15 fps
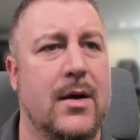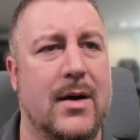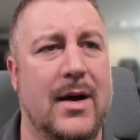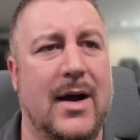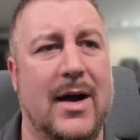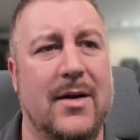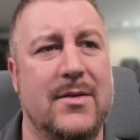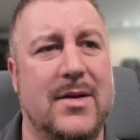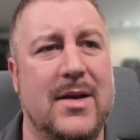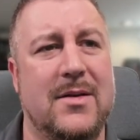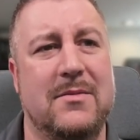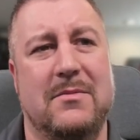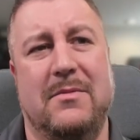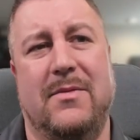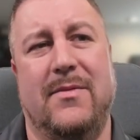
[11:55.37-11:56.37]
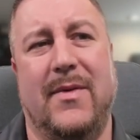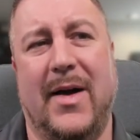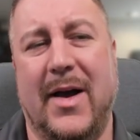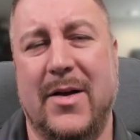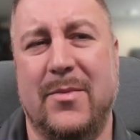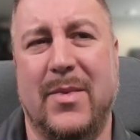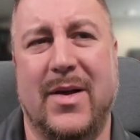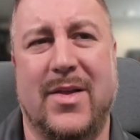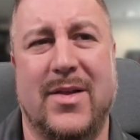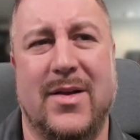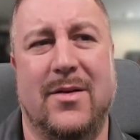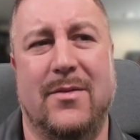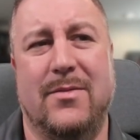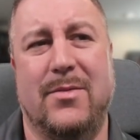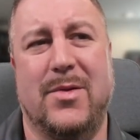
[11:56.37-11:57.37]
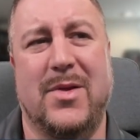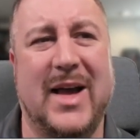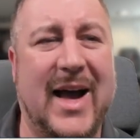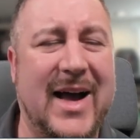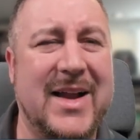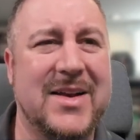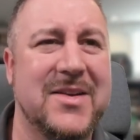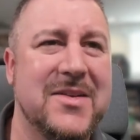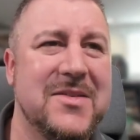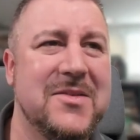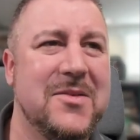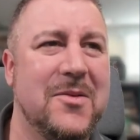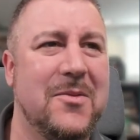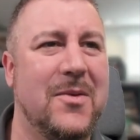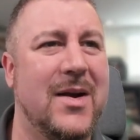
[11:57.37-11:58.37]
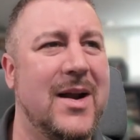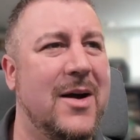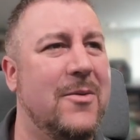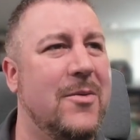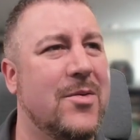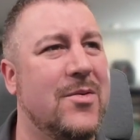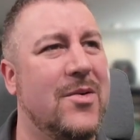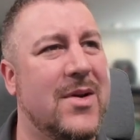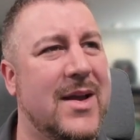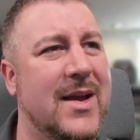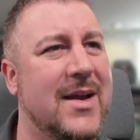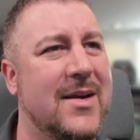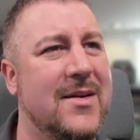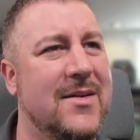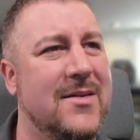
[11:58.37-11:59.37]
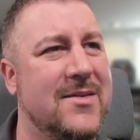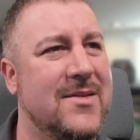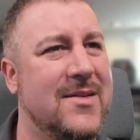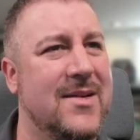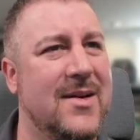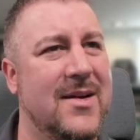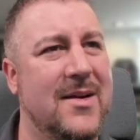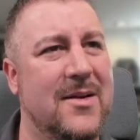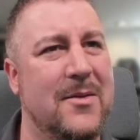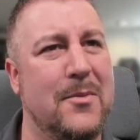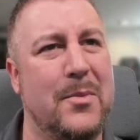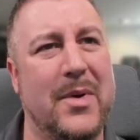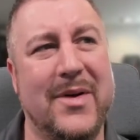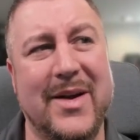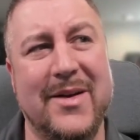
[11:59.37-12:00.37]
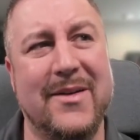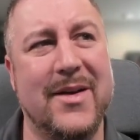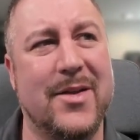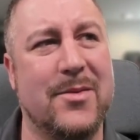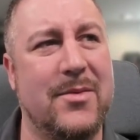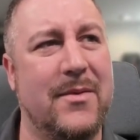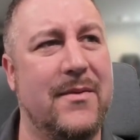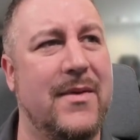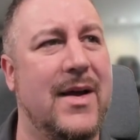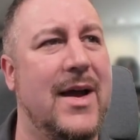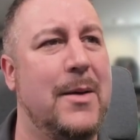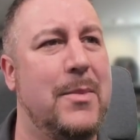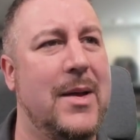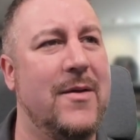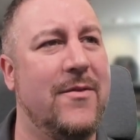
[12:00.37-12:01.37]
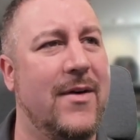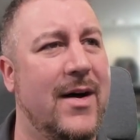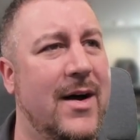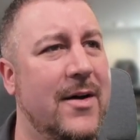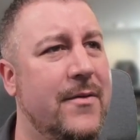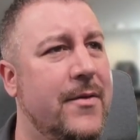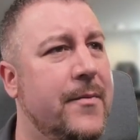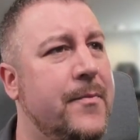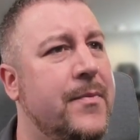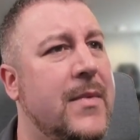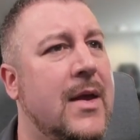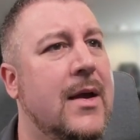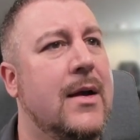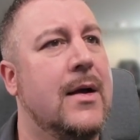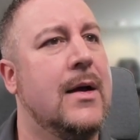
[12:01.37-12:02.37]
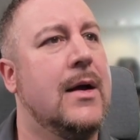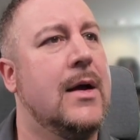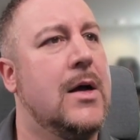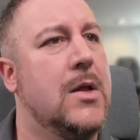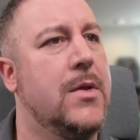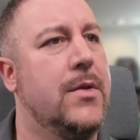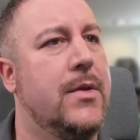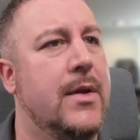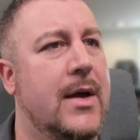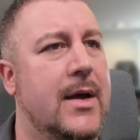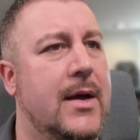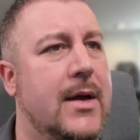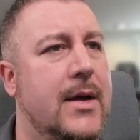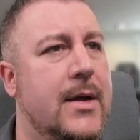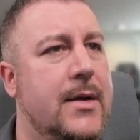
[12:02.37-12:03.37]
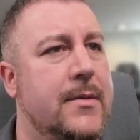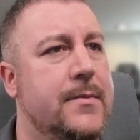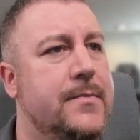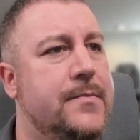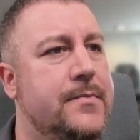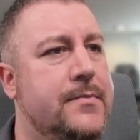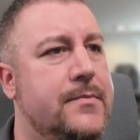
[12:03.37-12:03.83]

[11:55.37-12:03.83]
I didn't find myself sad when I was looking at building lists with AP5. Then,